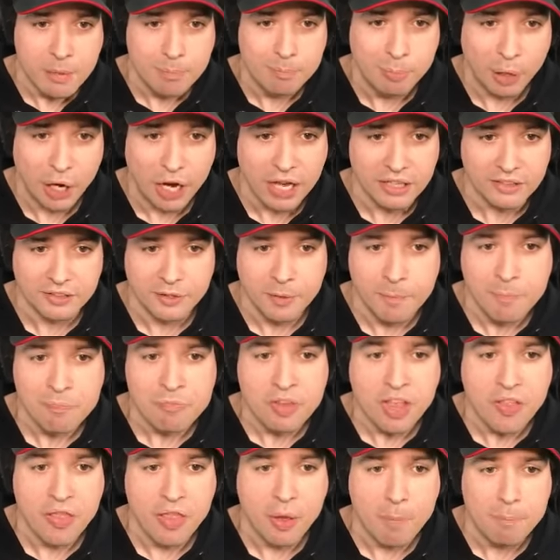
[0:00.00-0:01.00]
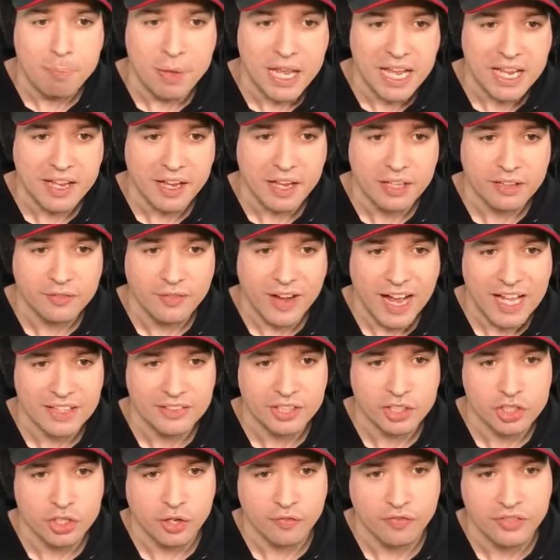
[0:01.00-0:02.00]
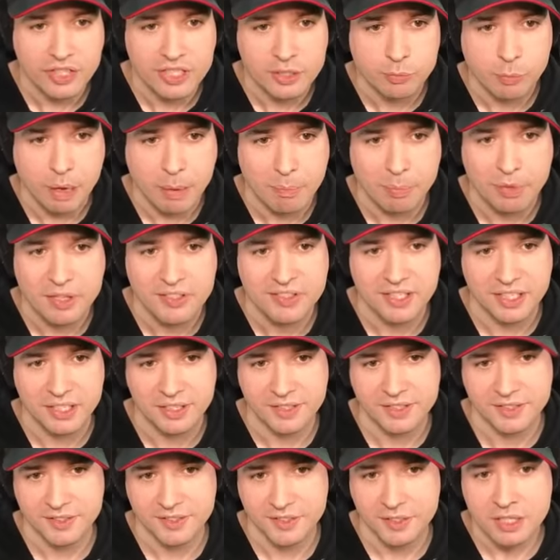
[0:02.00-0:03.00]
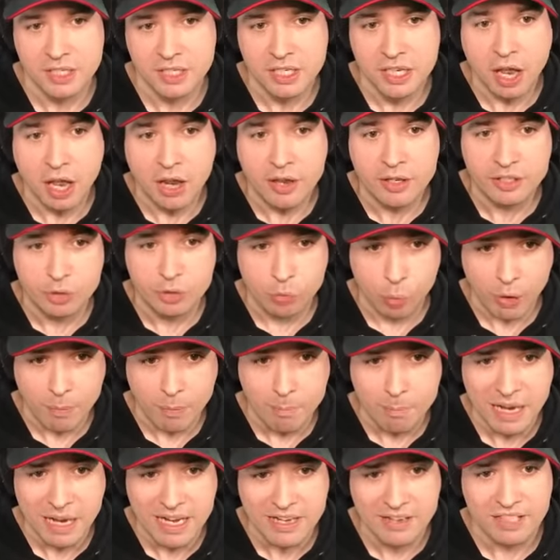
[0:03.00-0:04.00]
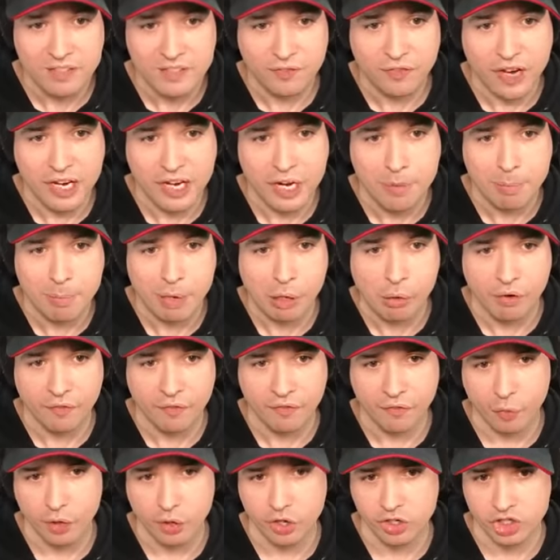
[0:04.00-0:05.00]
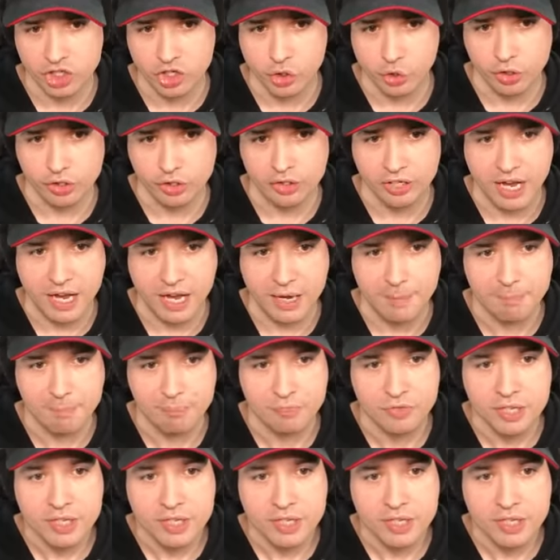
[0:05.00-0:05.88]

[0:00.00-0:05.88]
But the big advantage of these weapons is tremendous firepower for a short time.